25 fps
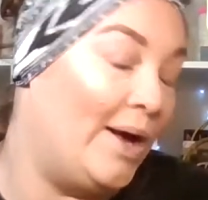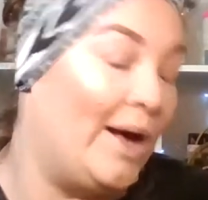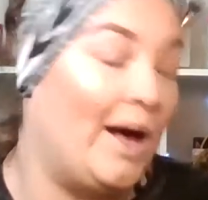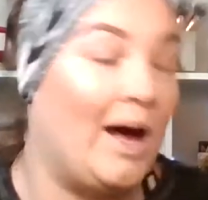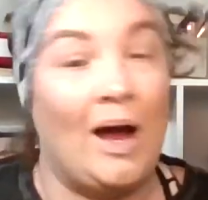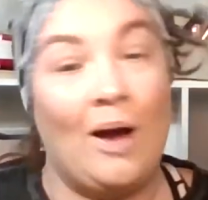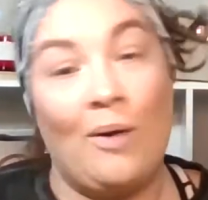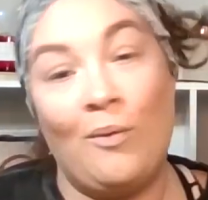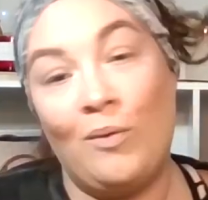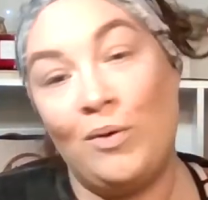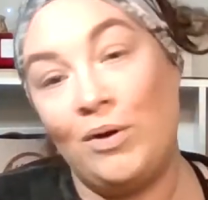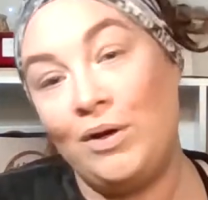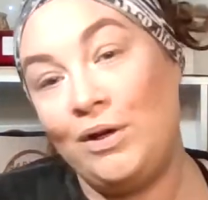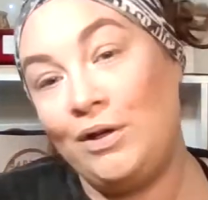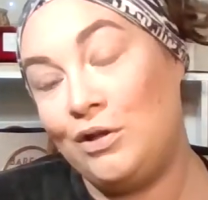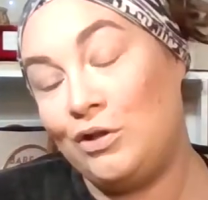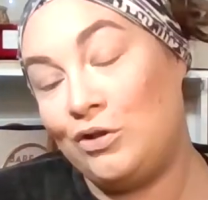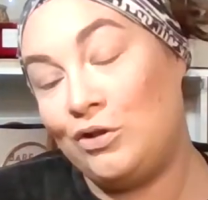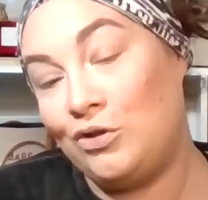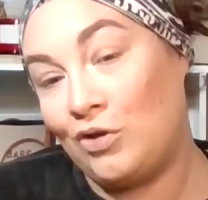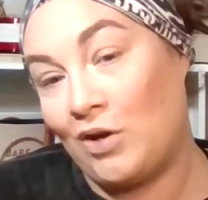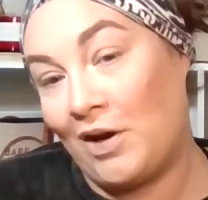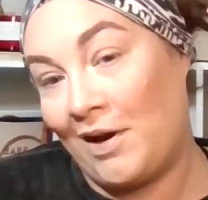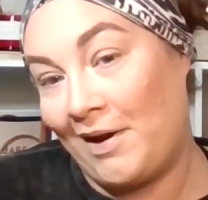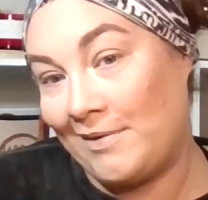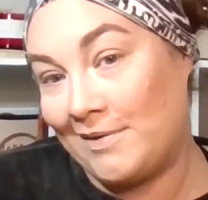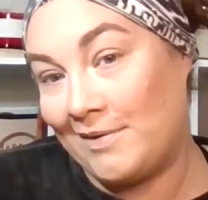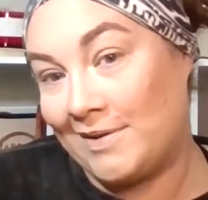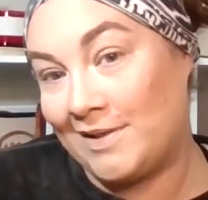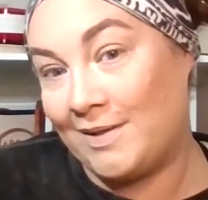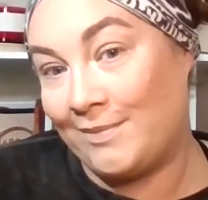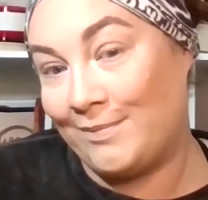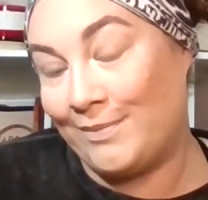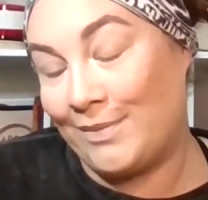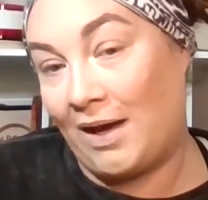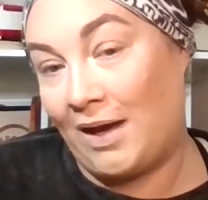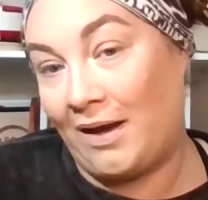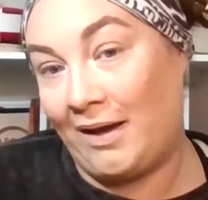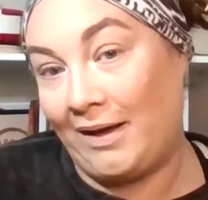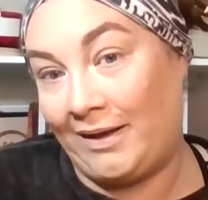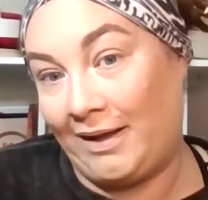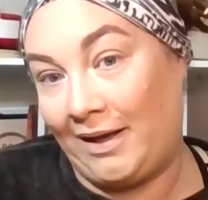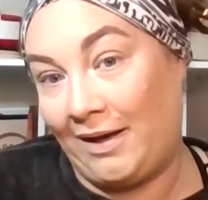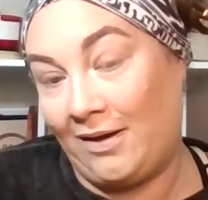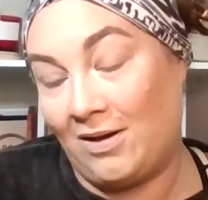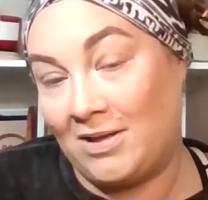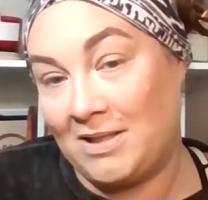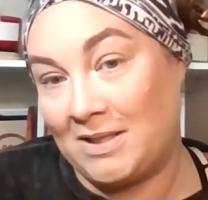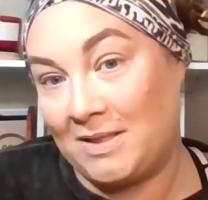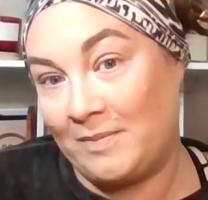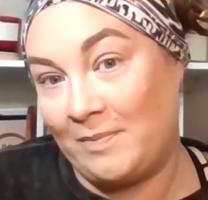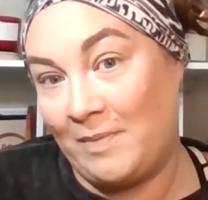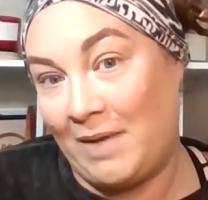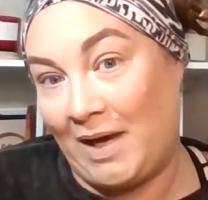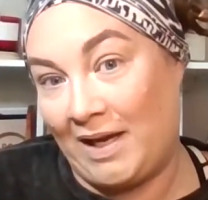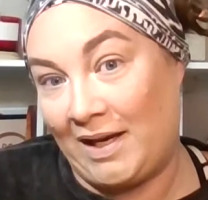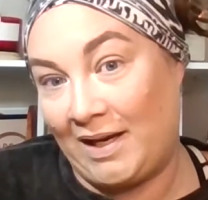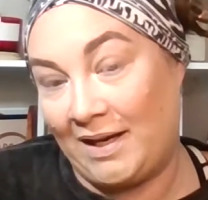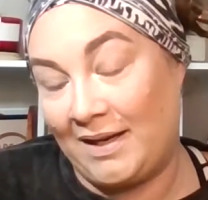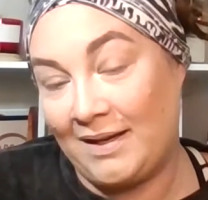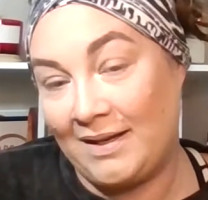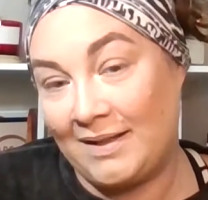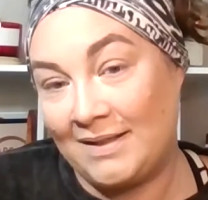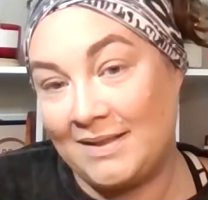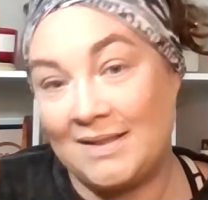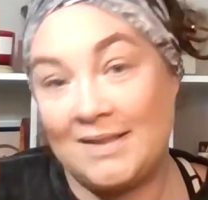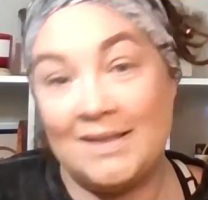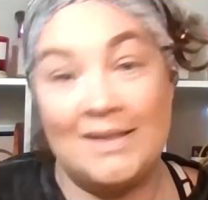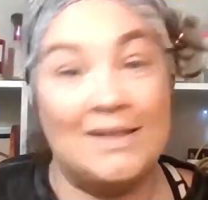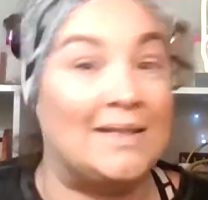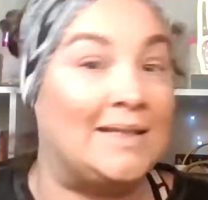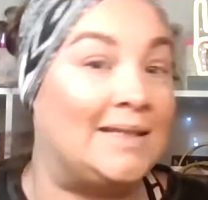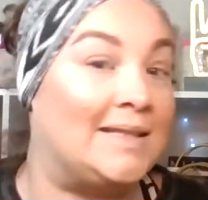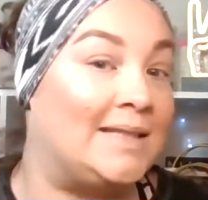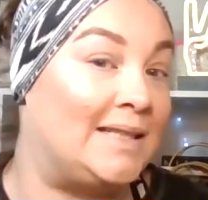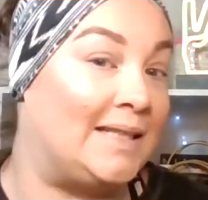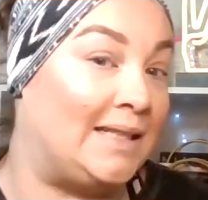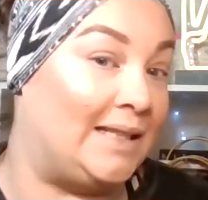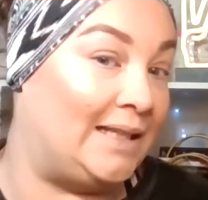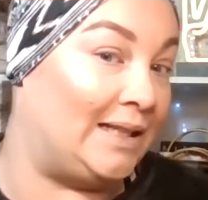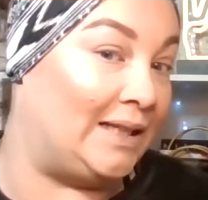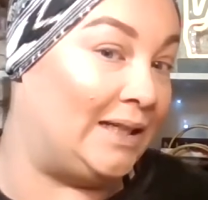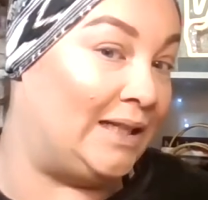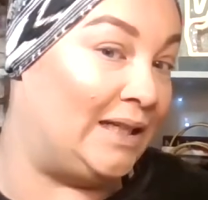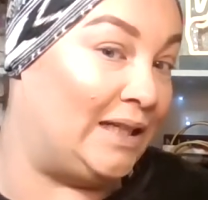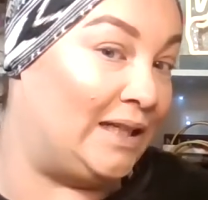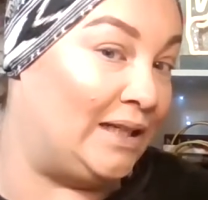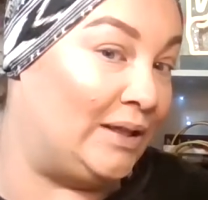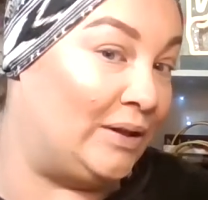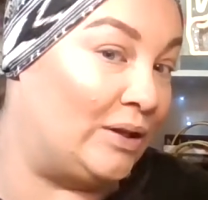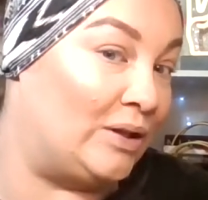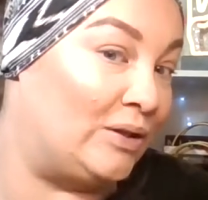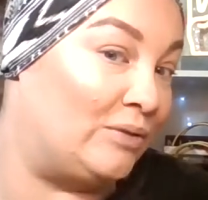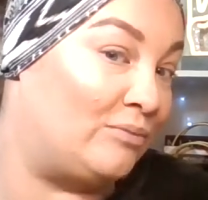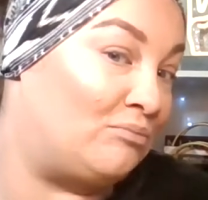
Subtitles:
I wanted to try out some Kylie Cosmetics to see